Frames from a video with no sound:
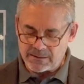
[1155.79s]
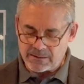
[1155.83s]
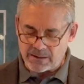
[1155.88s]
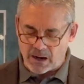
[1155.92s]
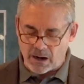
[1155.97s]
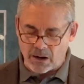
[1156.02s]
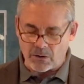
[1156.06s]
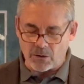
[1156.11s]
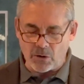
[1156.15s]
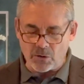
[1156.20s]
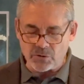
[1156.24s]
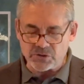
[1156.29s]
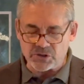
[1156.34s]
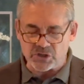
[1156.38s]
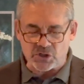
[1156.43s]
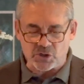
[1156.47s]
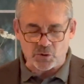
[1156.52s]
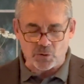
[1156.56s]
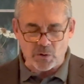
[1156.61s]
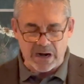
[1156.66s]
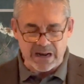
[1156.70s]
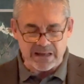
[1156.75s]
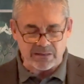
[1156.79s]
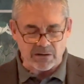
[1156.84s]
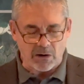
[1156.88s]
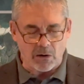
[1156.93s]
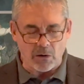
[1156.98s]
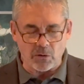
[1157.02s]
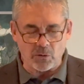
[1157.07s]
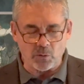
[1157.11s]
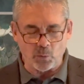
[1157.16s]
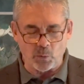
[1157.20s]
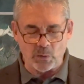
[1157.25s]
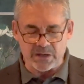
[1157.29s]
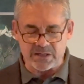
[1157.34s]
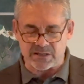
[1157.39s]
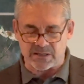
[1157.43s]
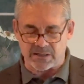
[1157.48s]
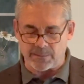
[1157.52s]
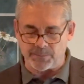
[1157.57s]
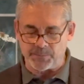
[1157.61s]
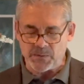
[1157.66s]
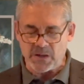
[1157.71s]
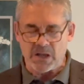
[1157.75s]
Our own strength, our own
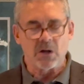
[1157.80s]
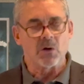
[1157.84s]
wisdom